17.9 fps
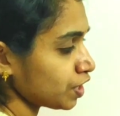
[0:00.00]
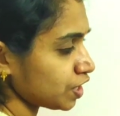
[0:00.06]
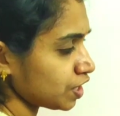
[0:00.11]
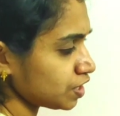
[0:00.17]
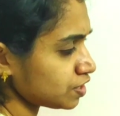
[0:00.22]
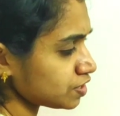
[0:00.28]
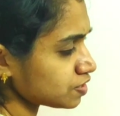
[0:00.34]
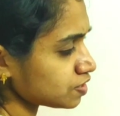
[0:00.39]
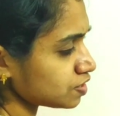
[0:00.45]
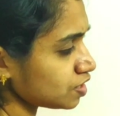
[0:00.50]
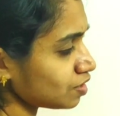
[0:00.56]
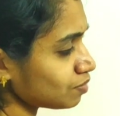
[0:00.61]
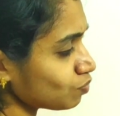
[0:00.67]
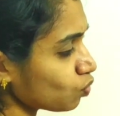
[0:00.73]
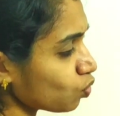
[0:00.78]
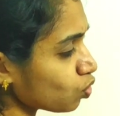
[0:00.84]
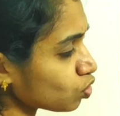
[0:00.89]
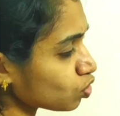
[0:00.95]
It is seen
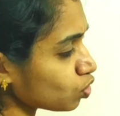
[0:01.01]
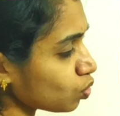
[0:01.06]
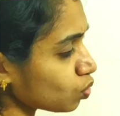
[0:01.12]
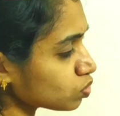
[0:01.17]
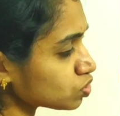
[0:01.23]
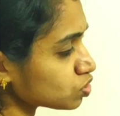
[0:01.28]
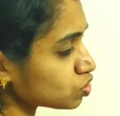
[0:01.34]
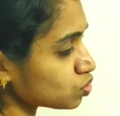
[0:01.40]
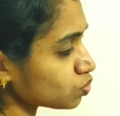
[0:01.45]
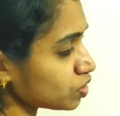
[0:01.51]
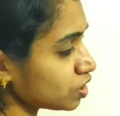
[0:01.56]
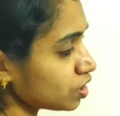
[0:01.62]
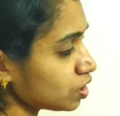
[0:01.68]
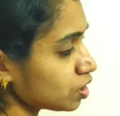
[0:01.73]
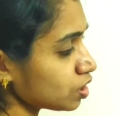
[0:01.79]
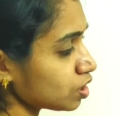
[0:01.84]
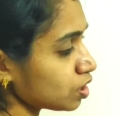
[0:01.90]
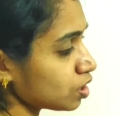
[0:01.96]
more close to
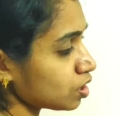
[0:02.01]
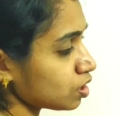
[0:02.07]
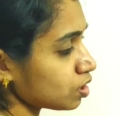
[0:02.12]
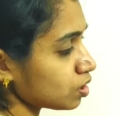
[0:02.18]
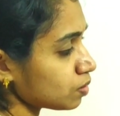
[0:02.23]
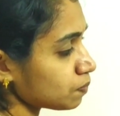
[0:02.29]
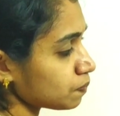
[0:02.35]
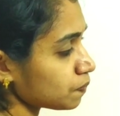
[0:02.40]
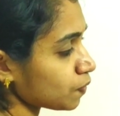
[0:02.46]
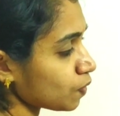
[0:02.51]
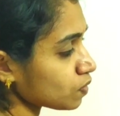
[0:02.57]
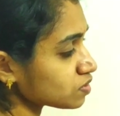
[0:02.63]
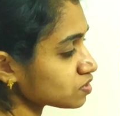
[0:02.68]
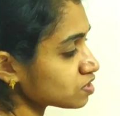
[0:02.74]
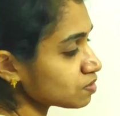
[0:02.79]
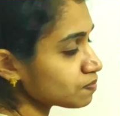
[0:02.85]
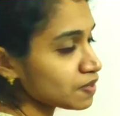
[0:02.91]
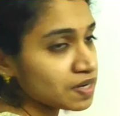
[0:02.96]
the
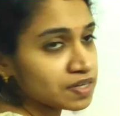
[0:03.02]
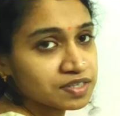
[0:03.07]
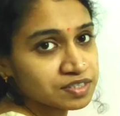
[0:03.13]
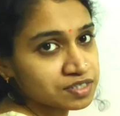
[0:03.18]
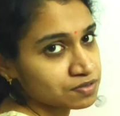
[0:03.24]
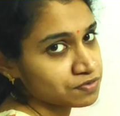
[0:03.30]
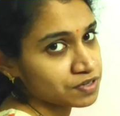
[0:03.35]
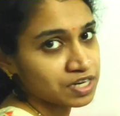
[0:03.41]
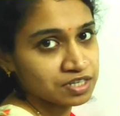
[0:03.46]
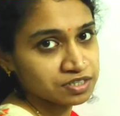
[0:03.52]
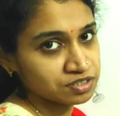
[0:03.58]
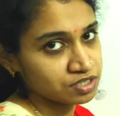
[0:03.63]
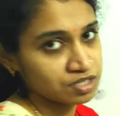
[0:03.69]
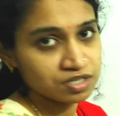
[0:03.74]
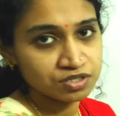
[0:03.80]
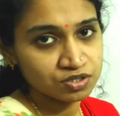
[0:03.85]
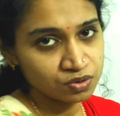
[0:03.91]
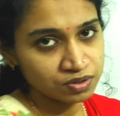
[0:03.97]
proximal
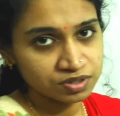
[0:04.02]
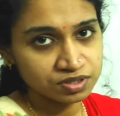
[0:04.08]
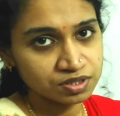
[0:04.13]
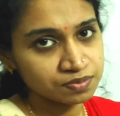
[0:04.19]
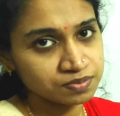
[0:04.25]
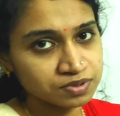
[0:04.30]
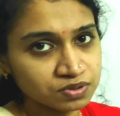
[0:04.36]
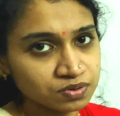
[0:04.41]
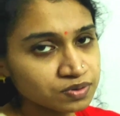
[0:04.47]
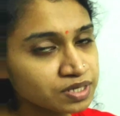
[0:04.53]
interphalangeal joint. So